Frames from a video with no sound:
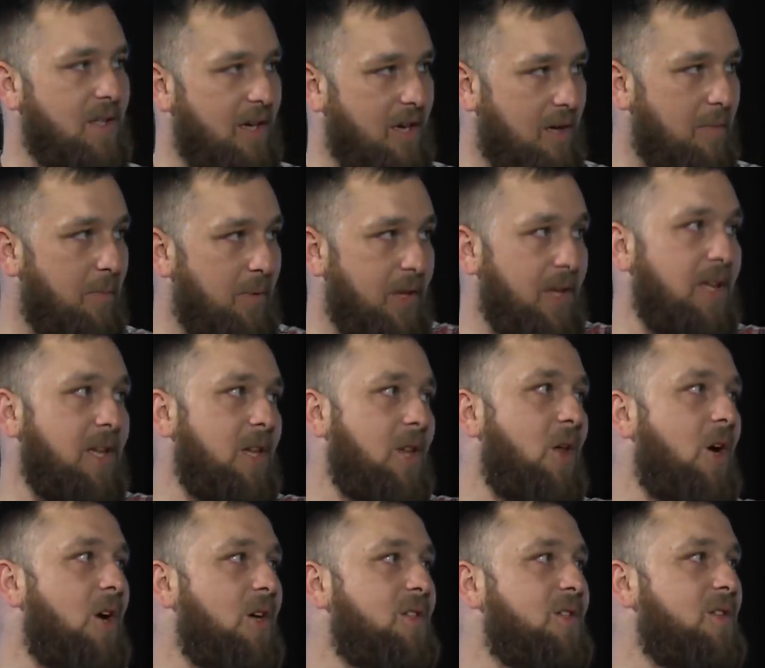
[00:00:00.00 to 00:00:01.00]
like completely
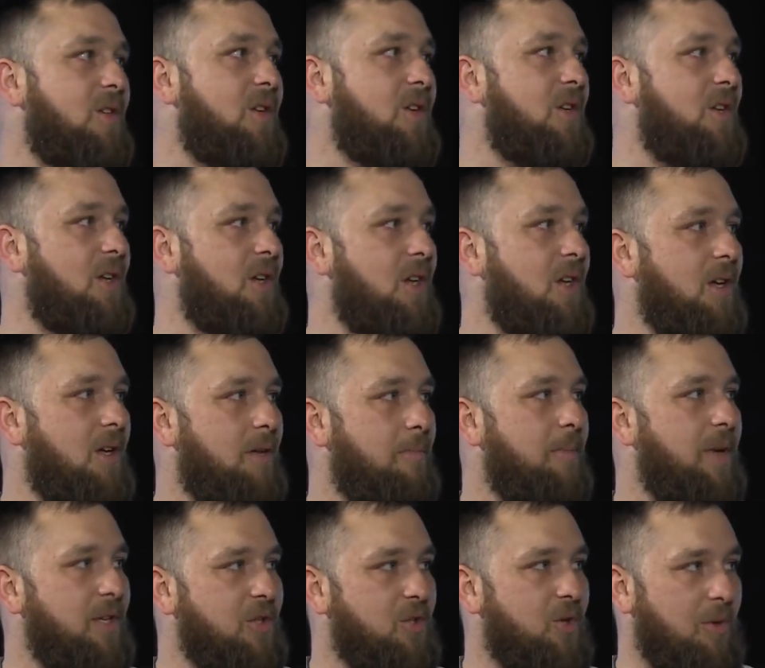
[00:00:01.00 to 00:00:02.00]
lost on
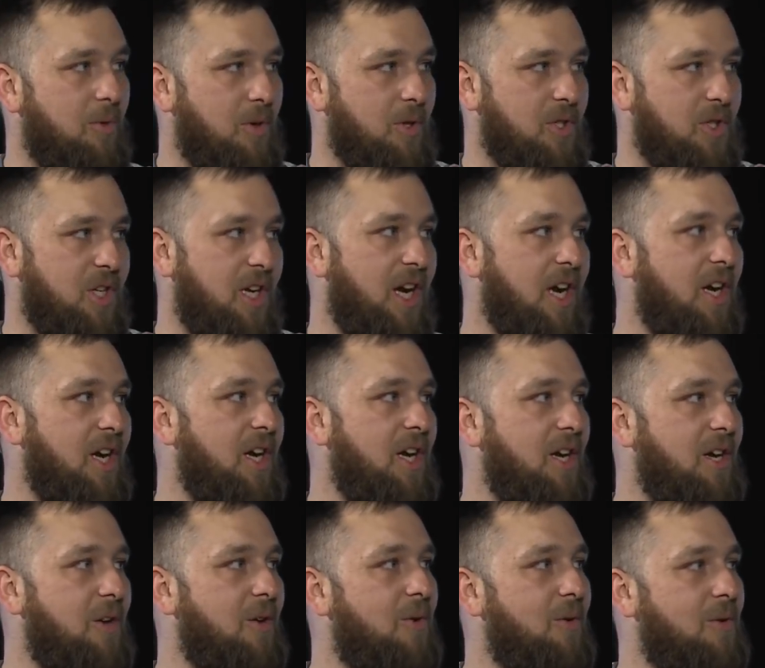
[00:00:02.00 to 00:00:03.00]
mainstream Christianity,
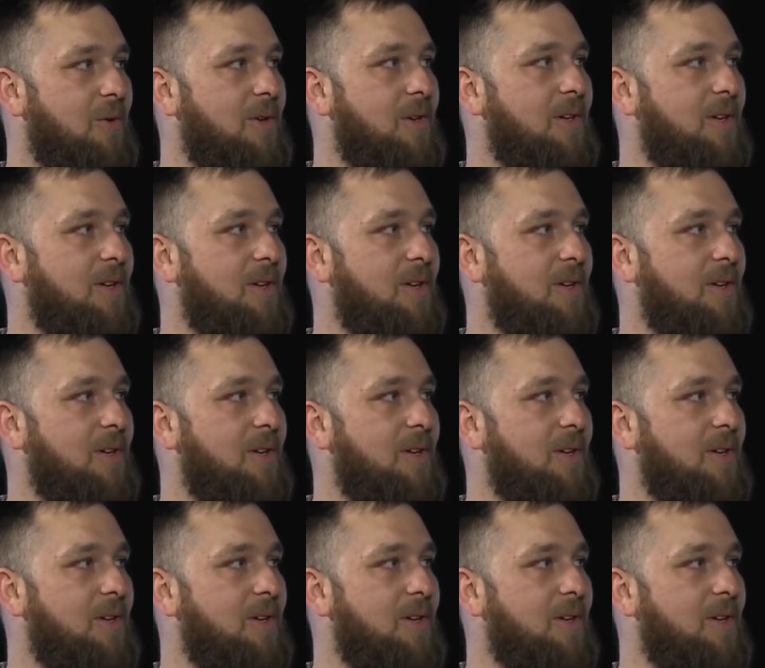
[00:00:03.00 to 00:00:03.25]
you know.